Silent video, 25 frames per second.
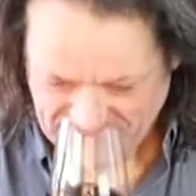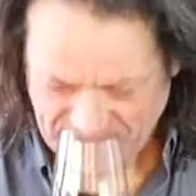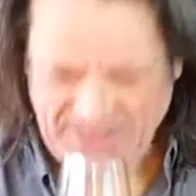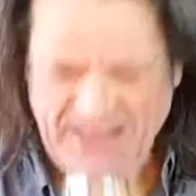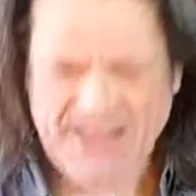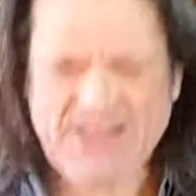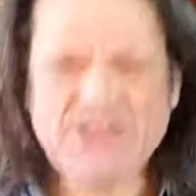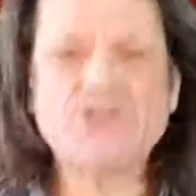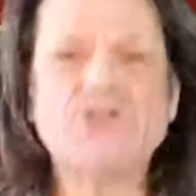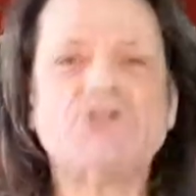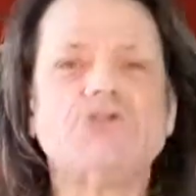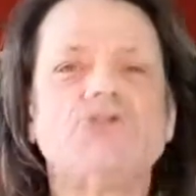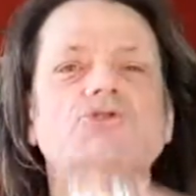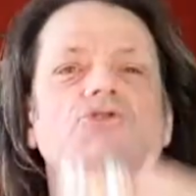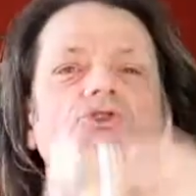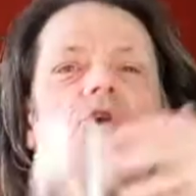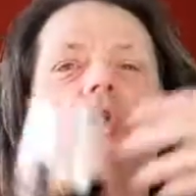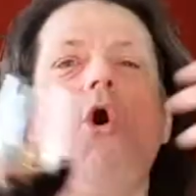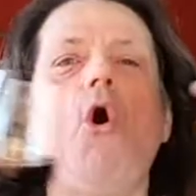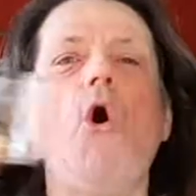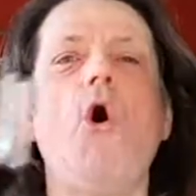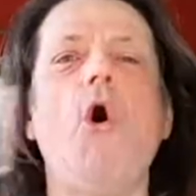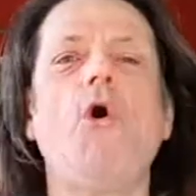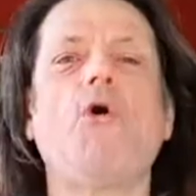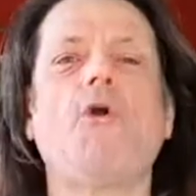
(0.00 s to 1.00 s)
They
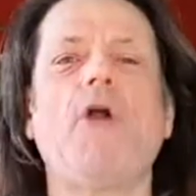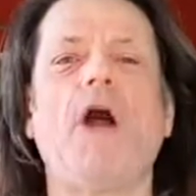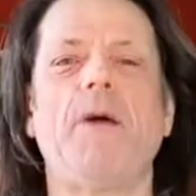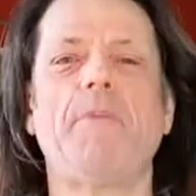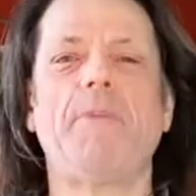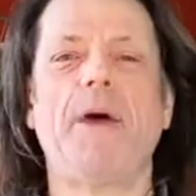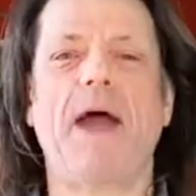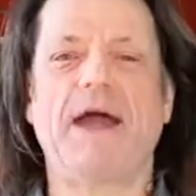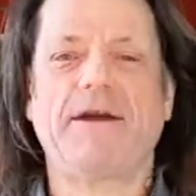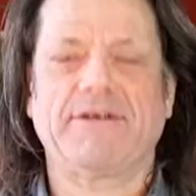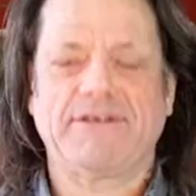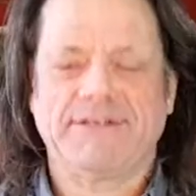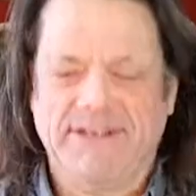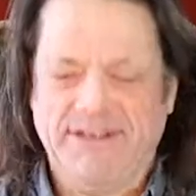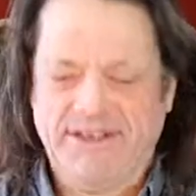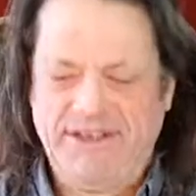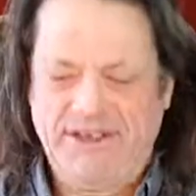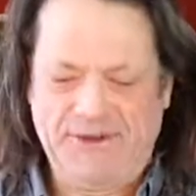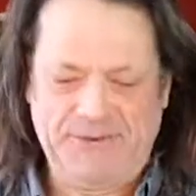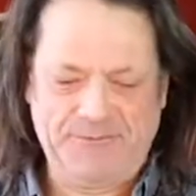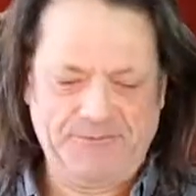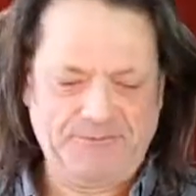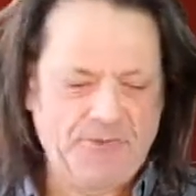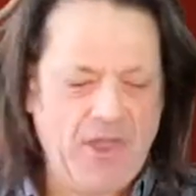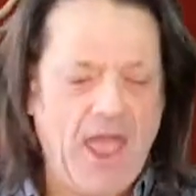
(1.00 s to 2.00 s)
soar up out at
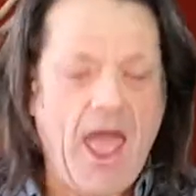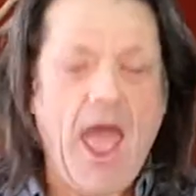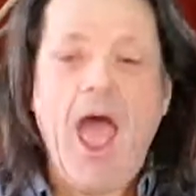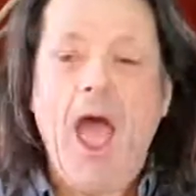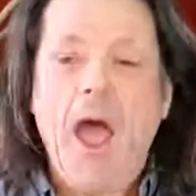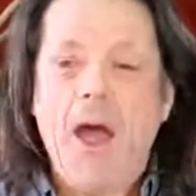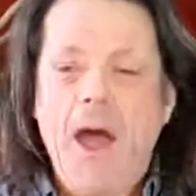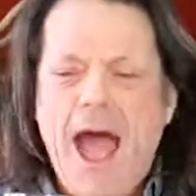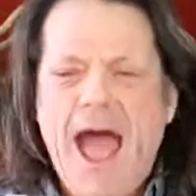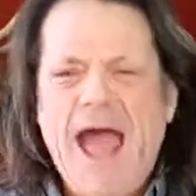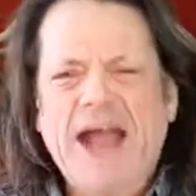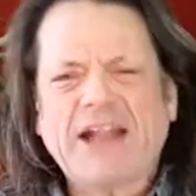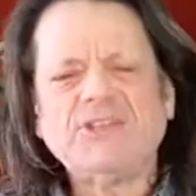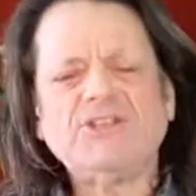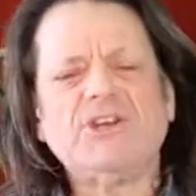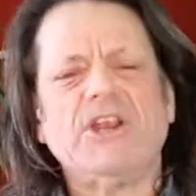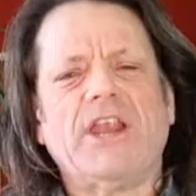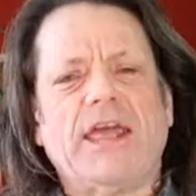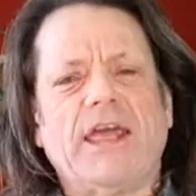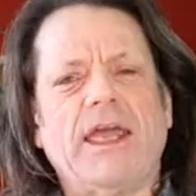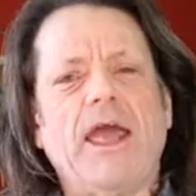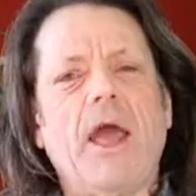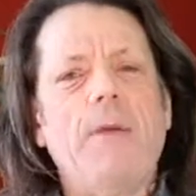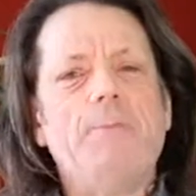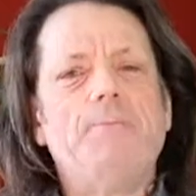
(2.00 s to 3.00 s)
you.
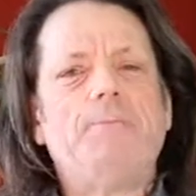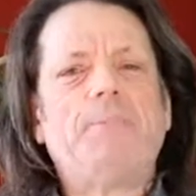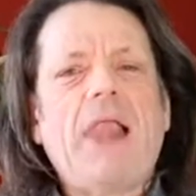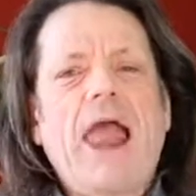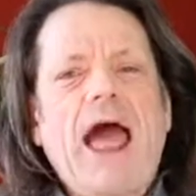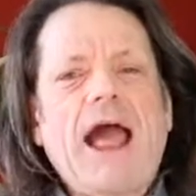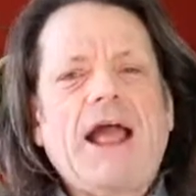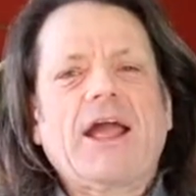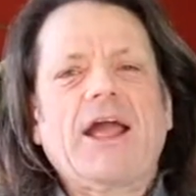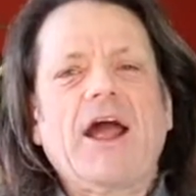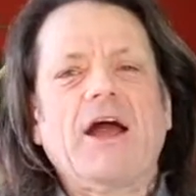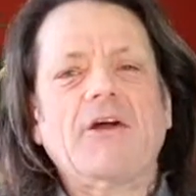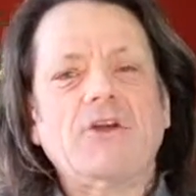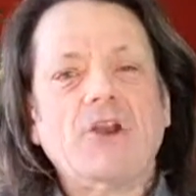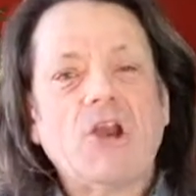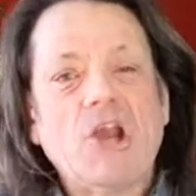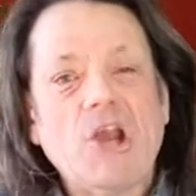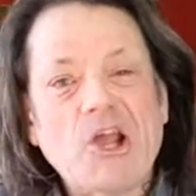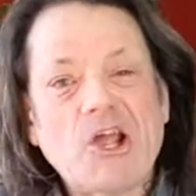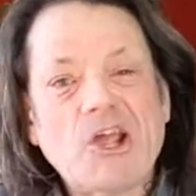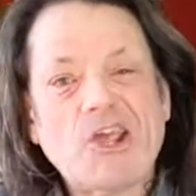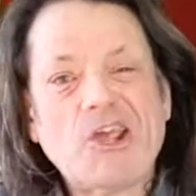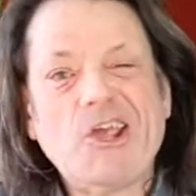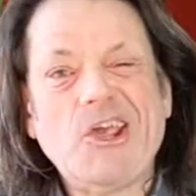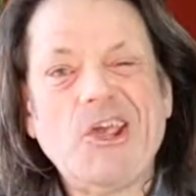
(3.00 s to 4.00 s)
Actually,
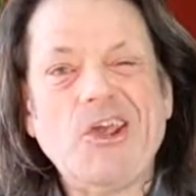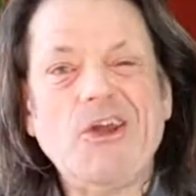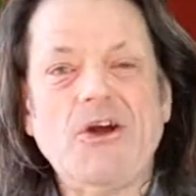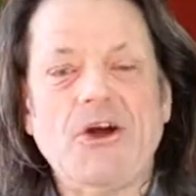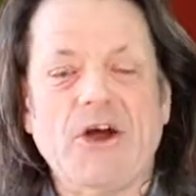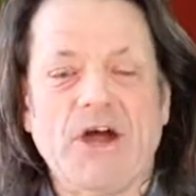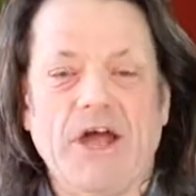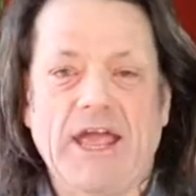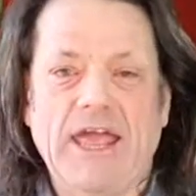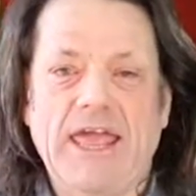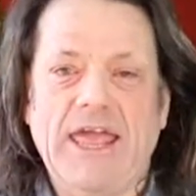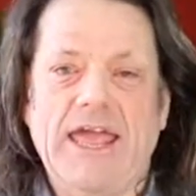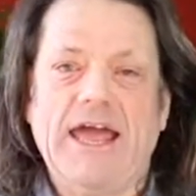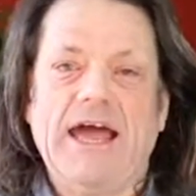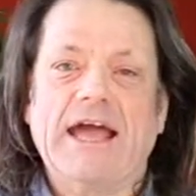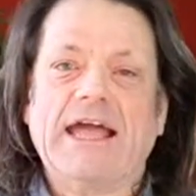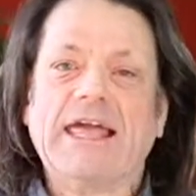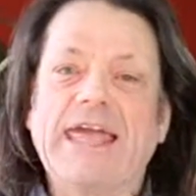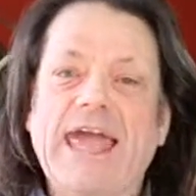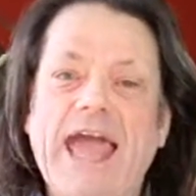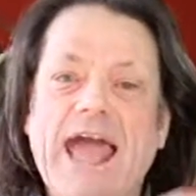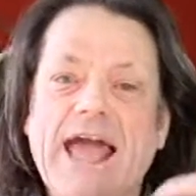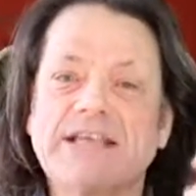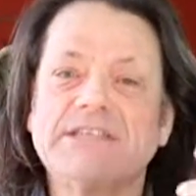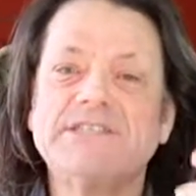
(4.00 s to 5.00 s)
blackcurrant liqueur here,
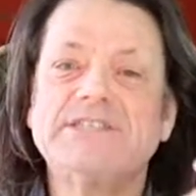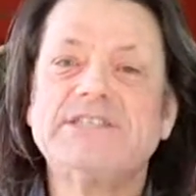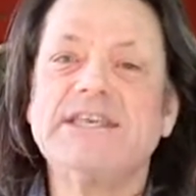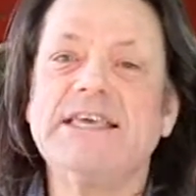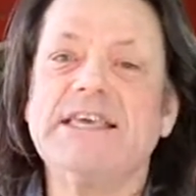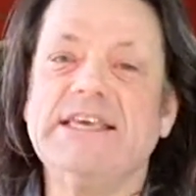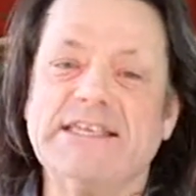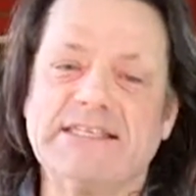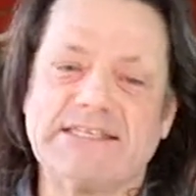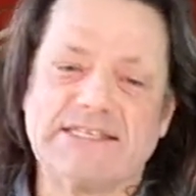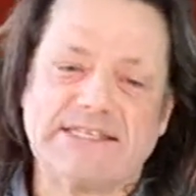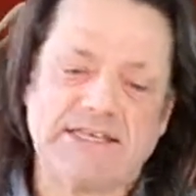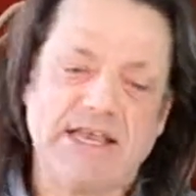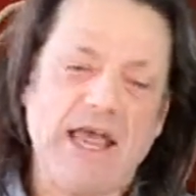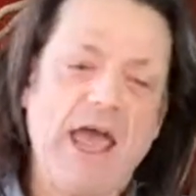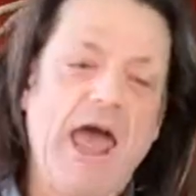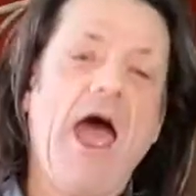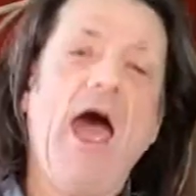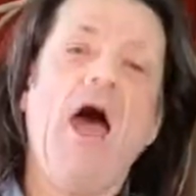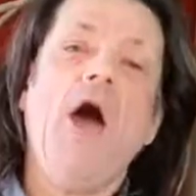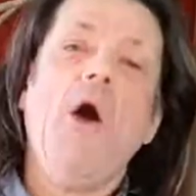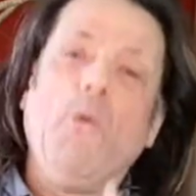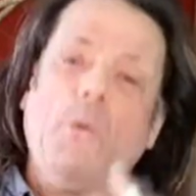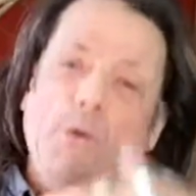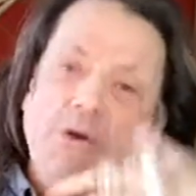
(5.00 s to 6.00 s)
cassis,
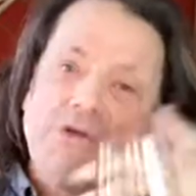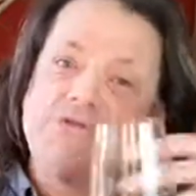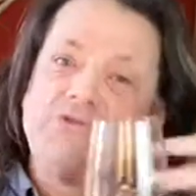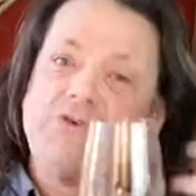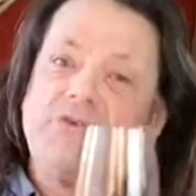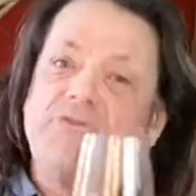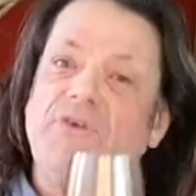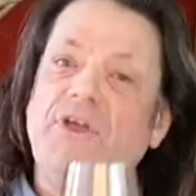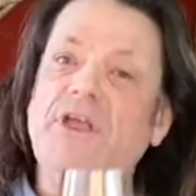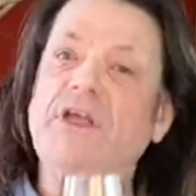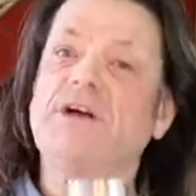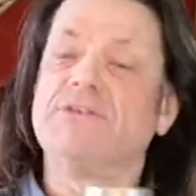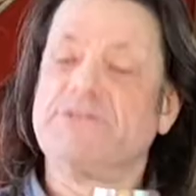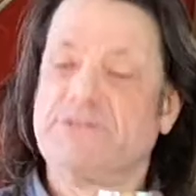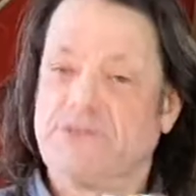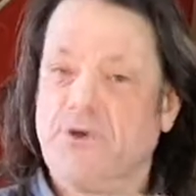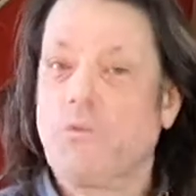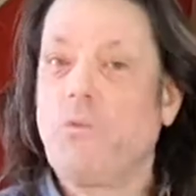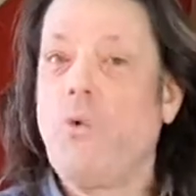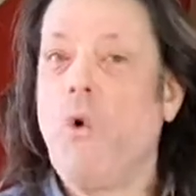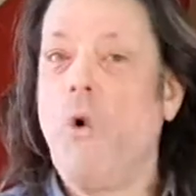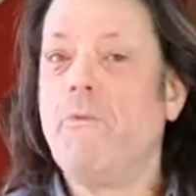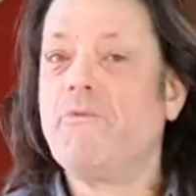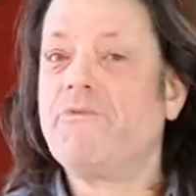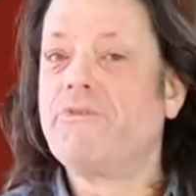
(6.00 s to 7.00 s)
which reveals the
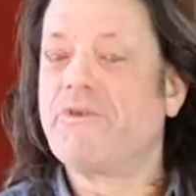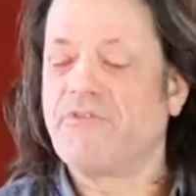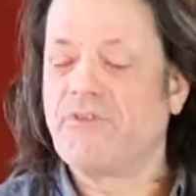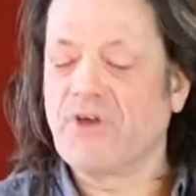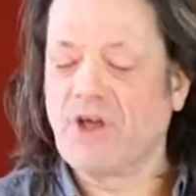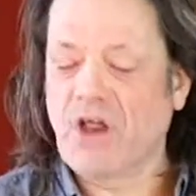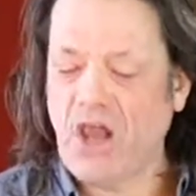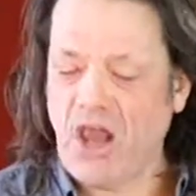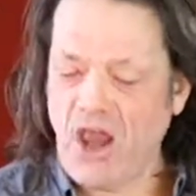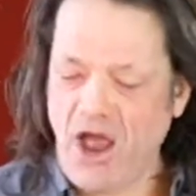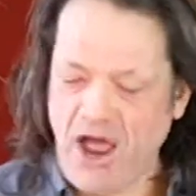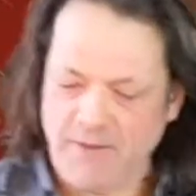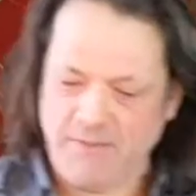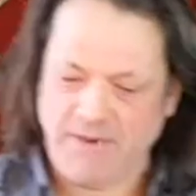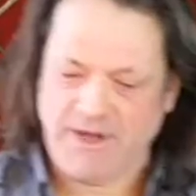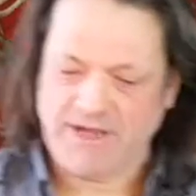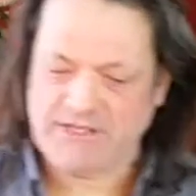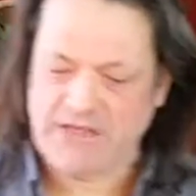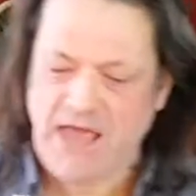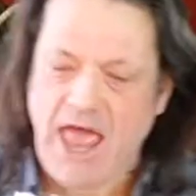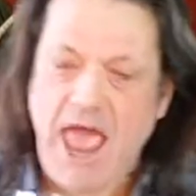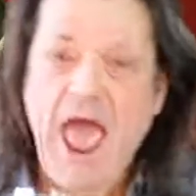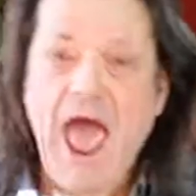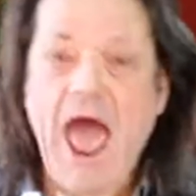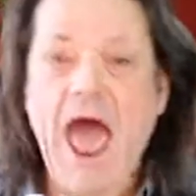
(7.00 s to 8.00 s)
warmth of the
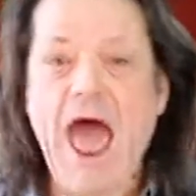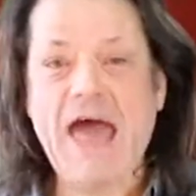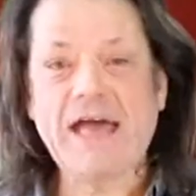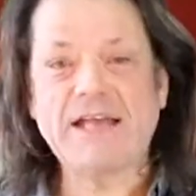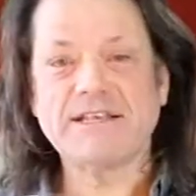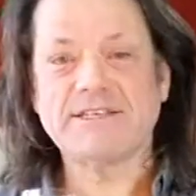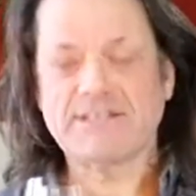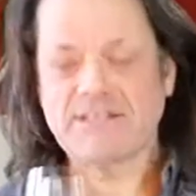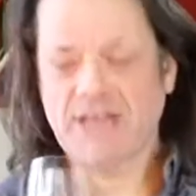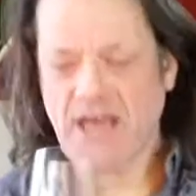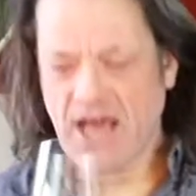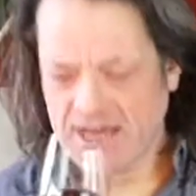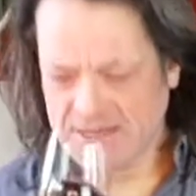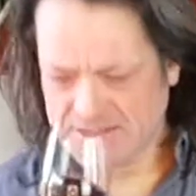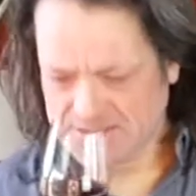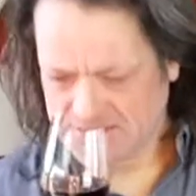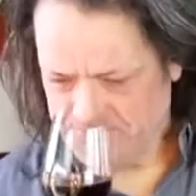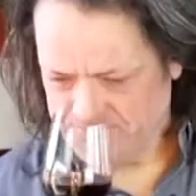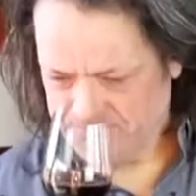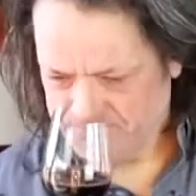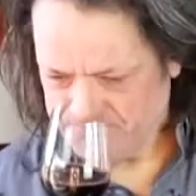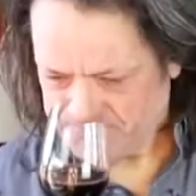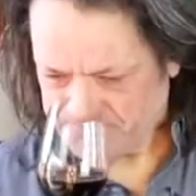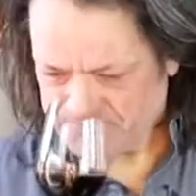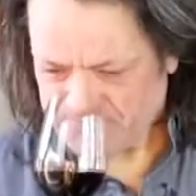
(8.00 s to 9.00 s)
climate, as
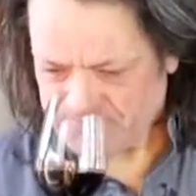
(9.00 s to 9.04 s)
does